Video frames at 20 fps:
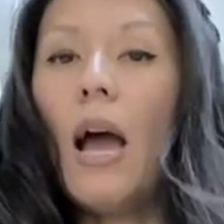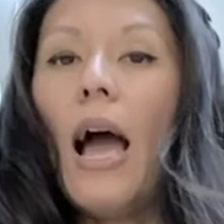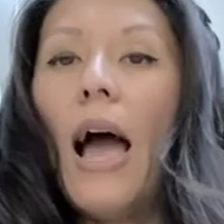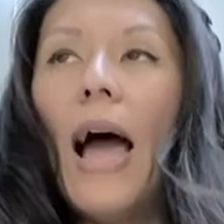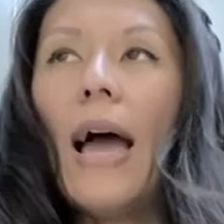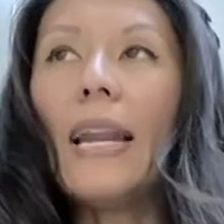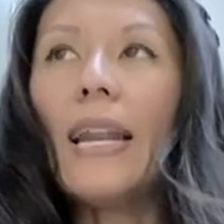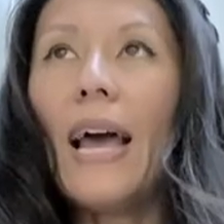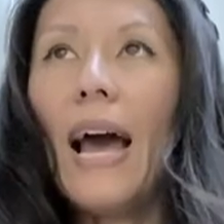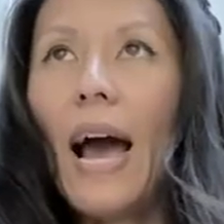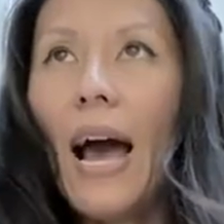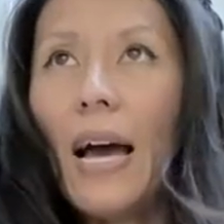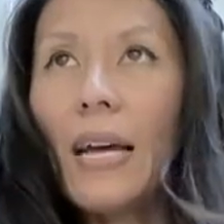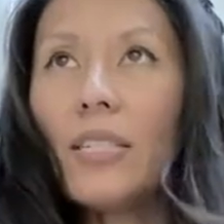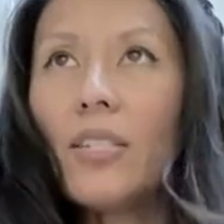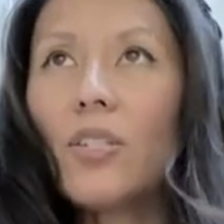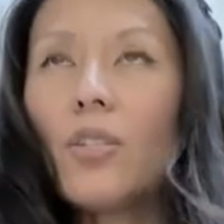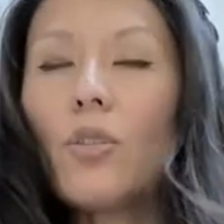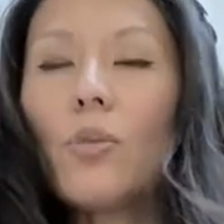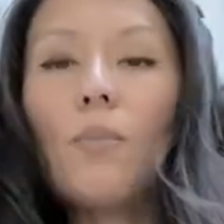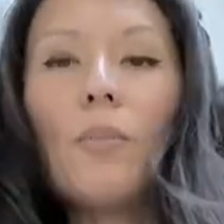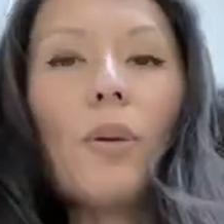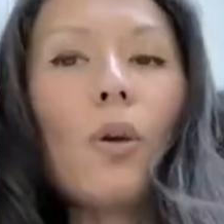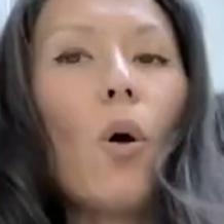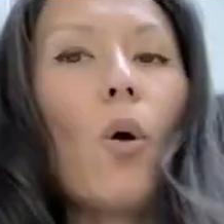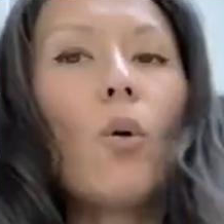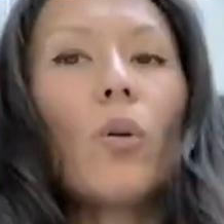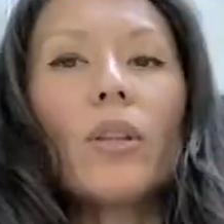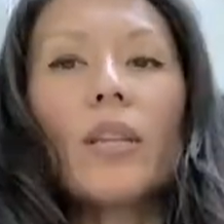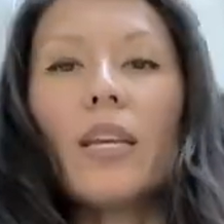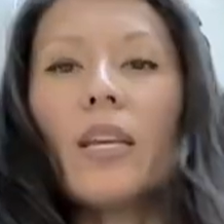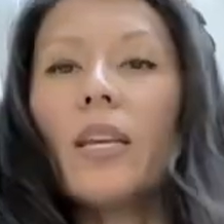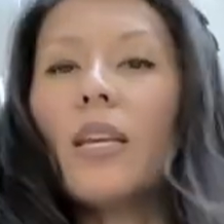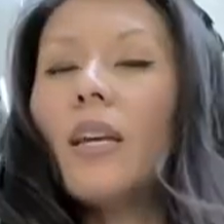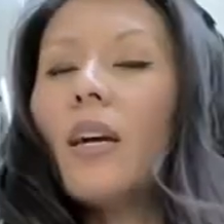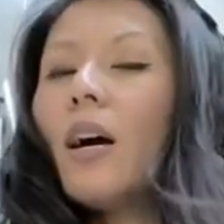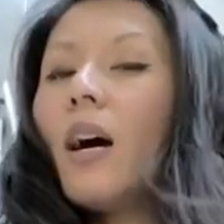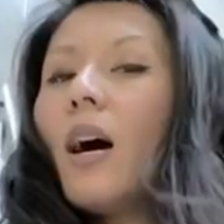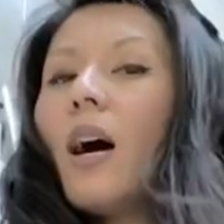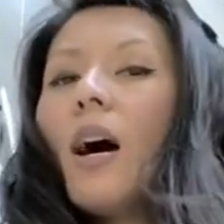And it has to be
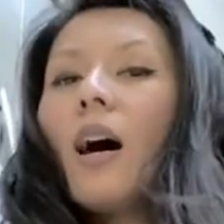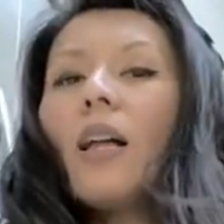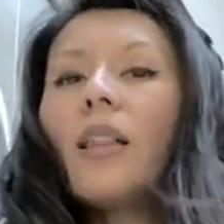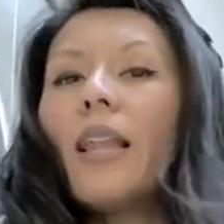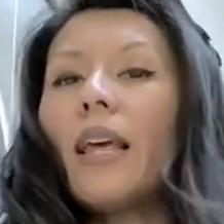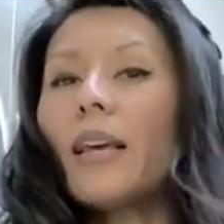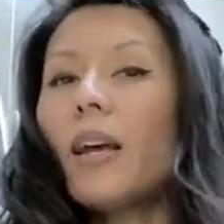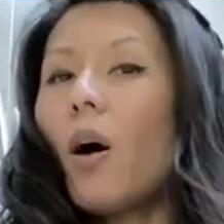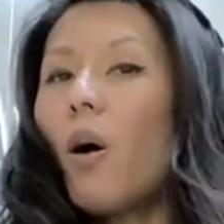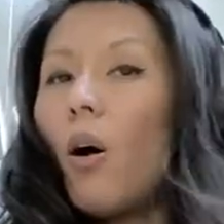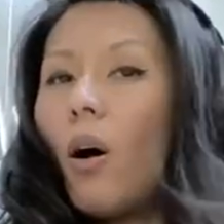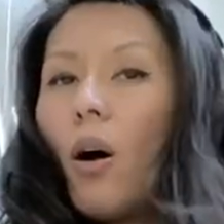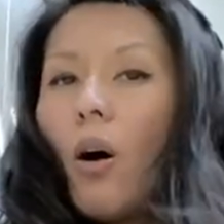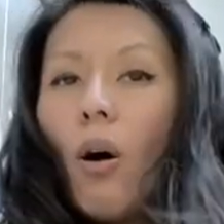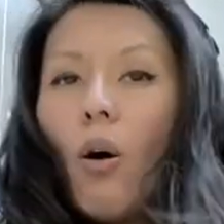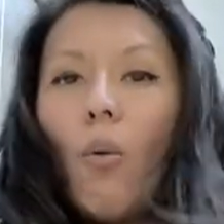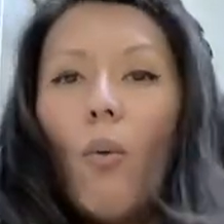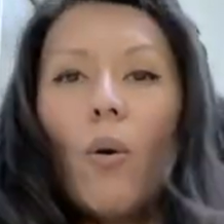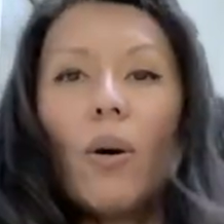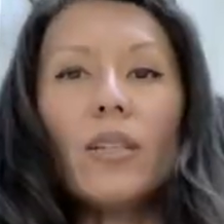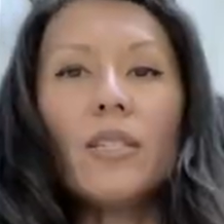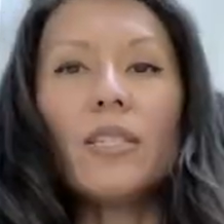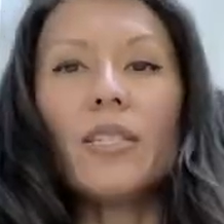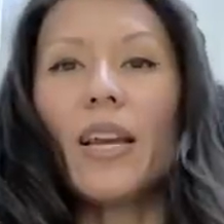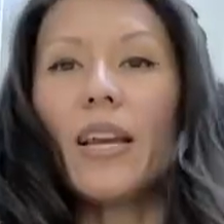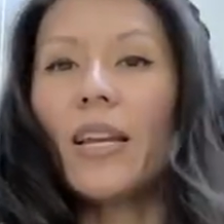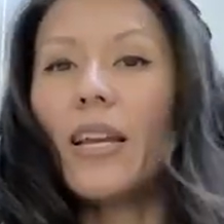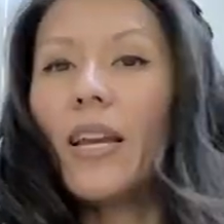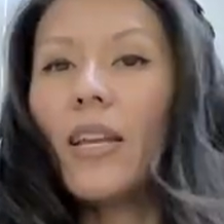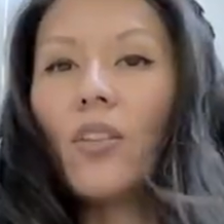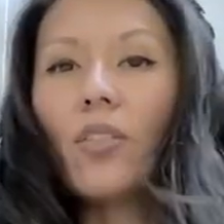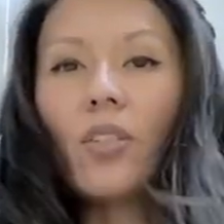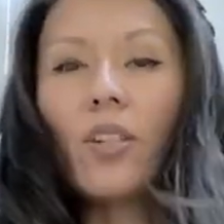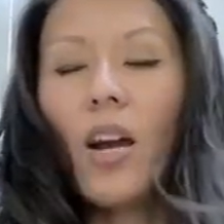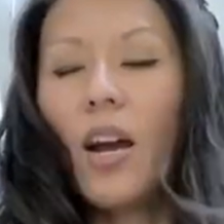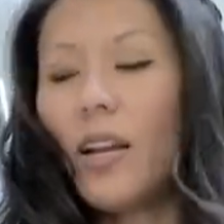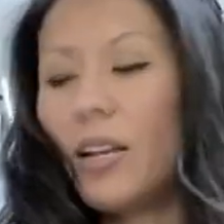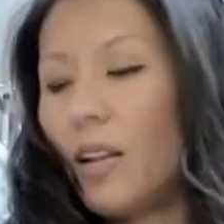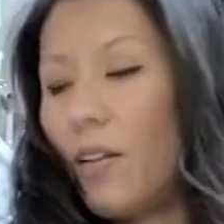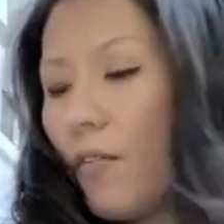only like a 1 second or
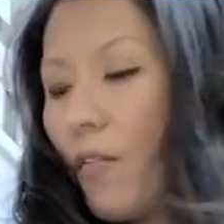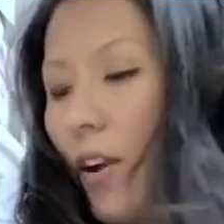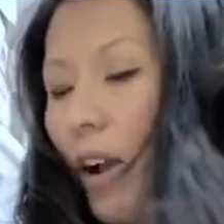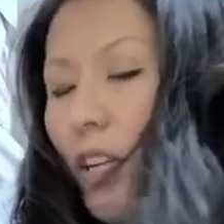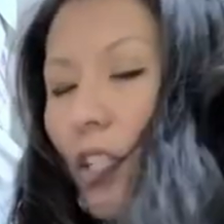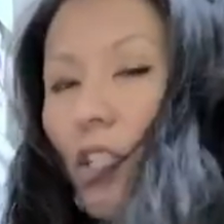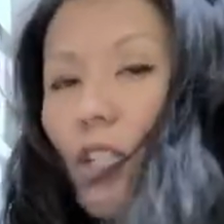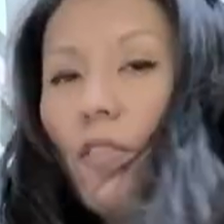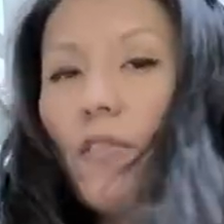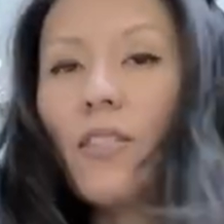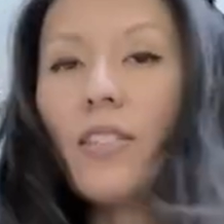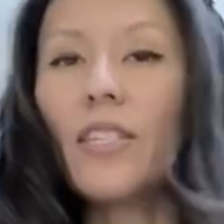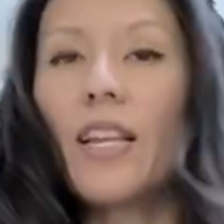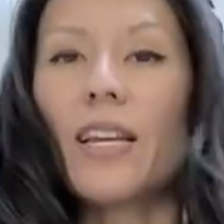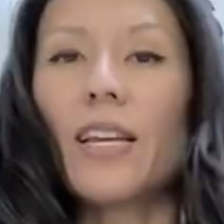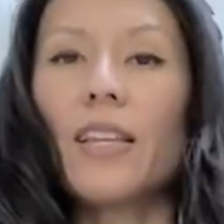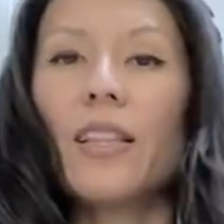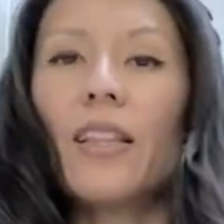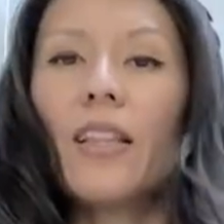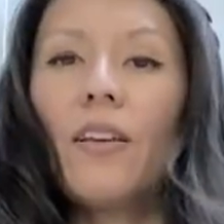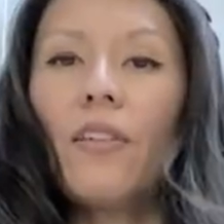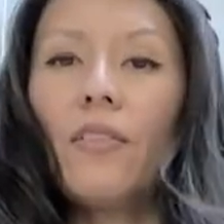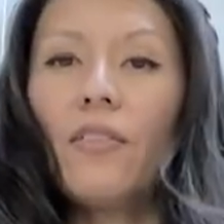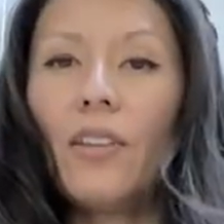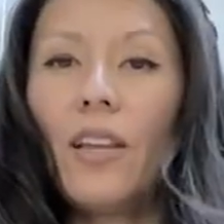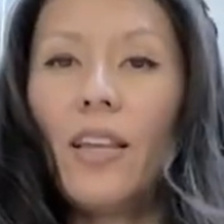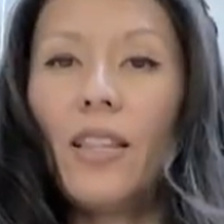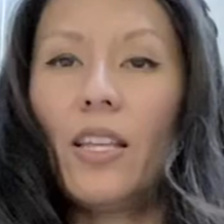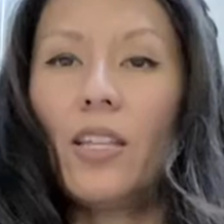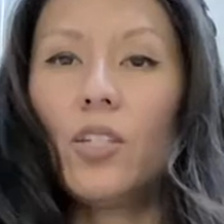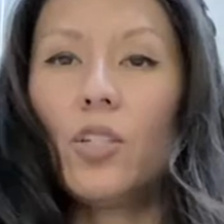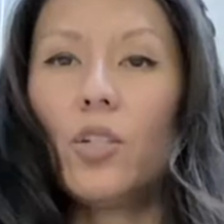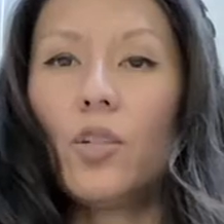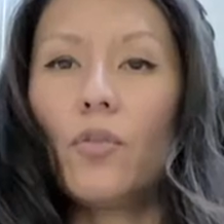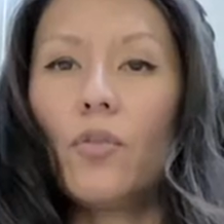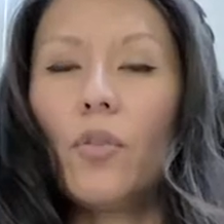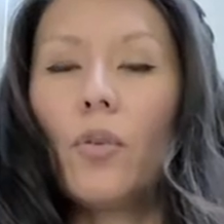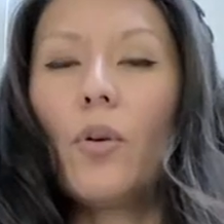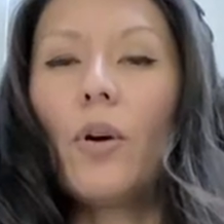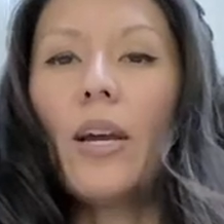not a fraction of a second lift and then
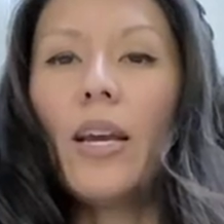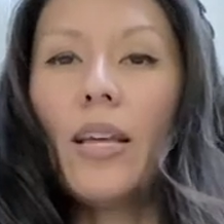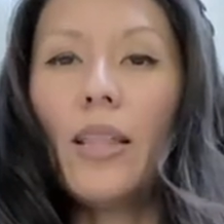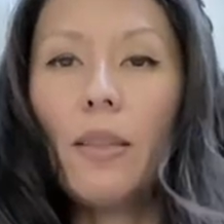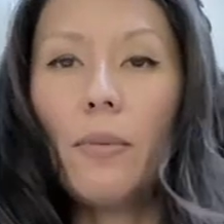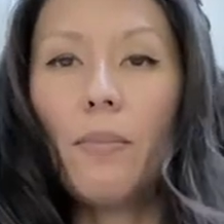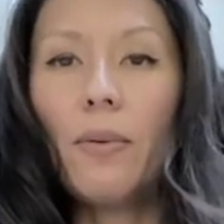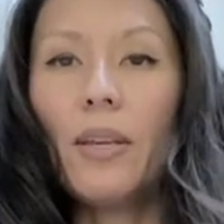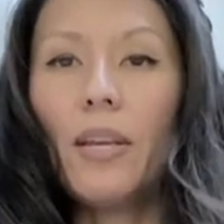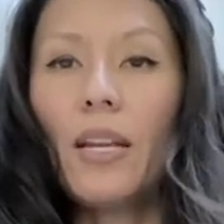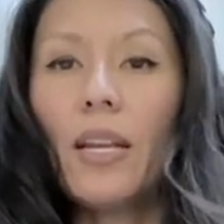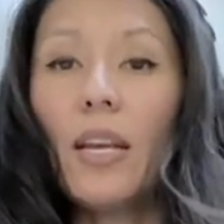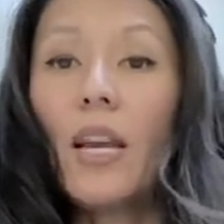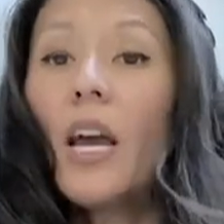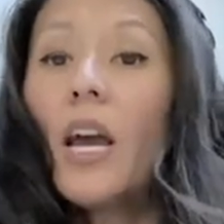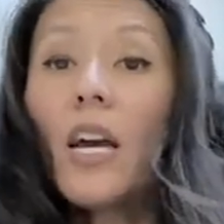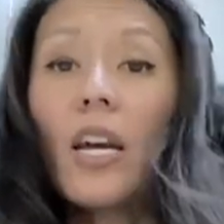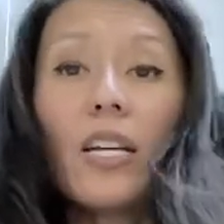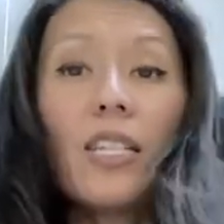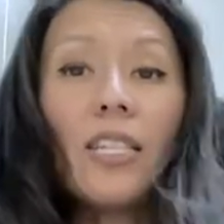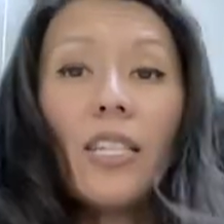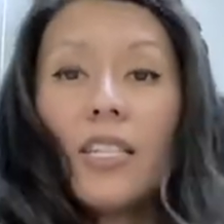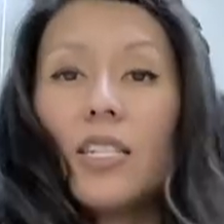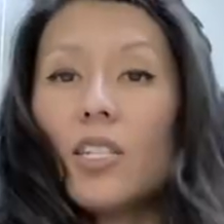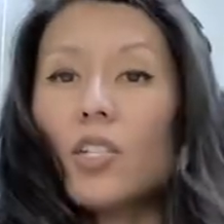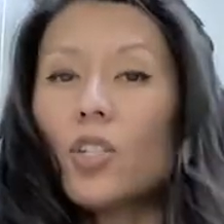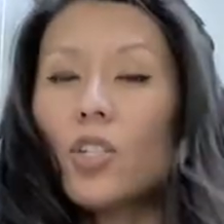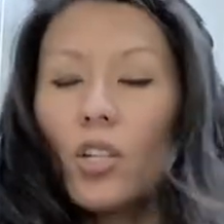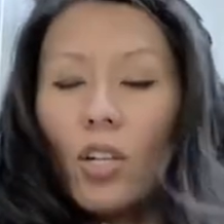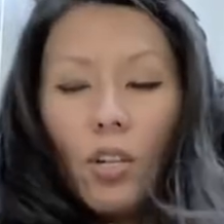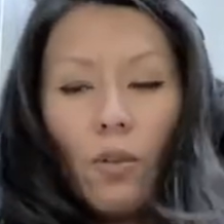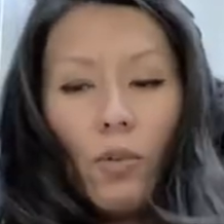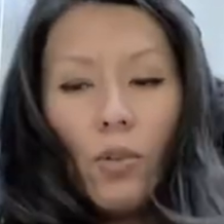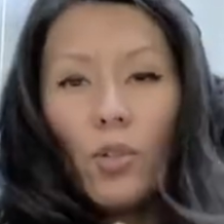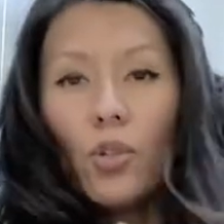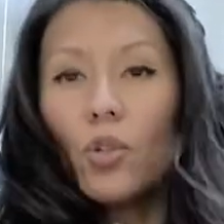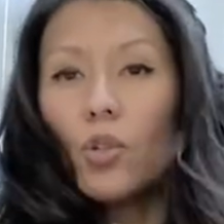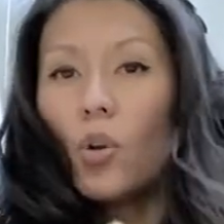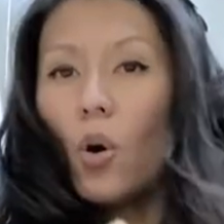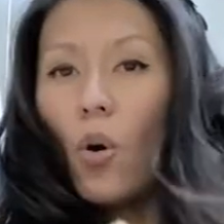churu in the beginning, because this is going to be
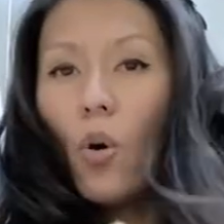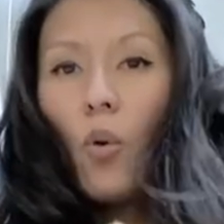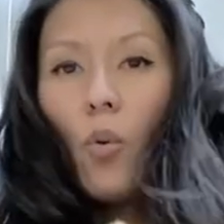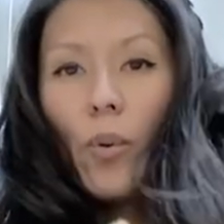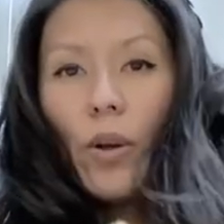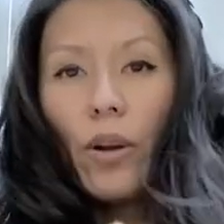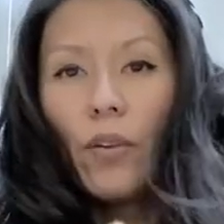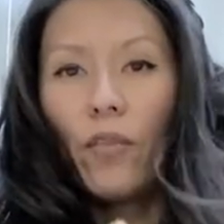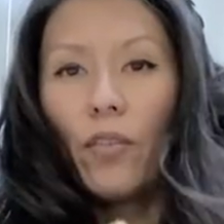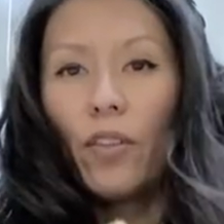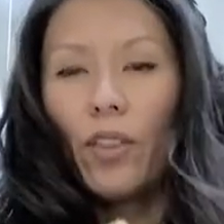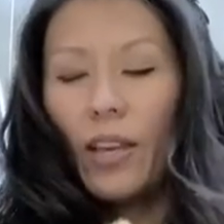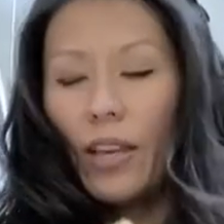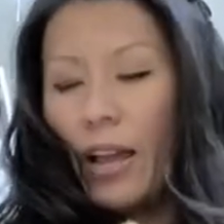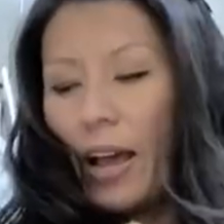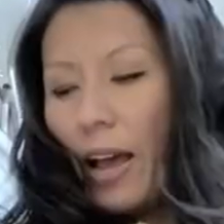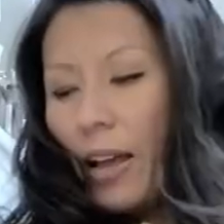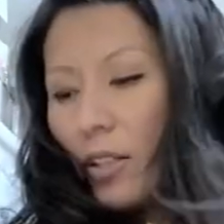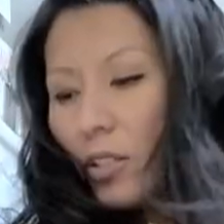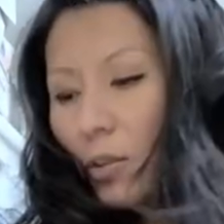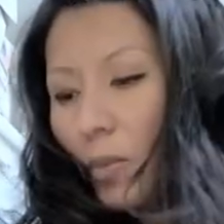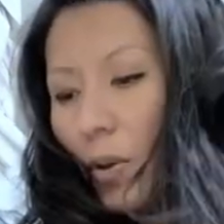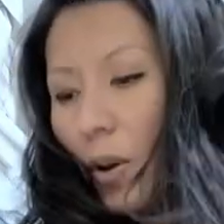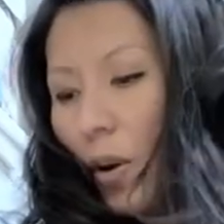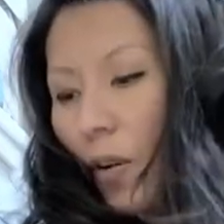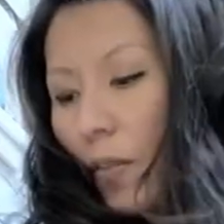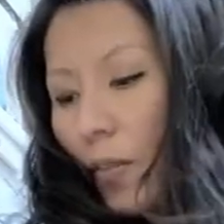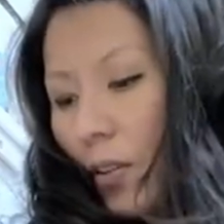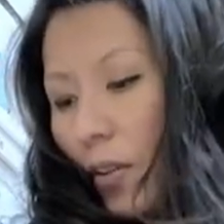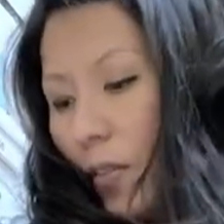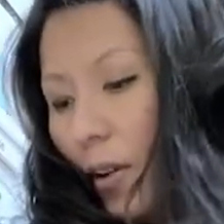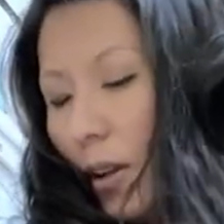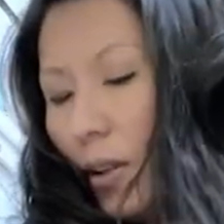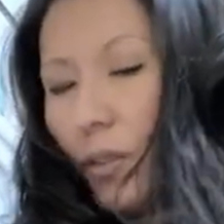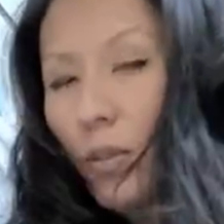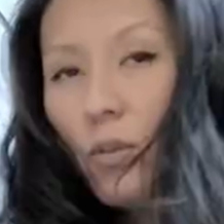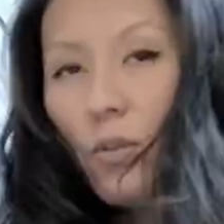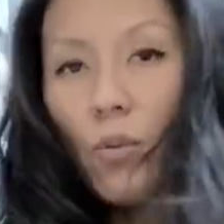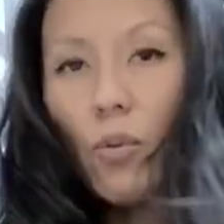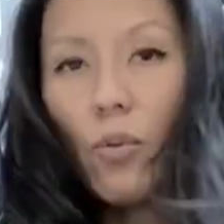so weird for the cat to be off the ground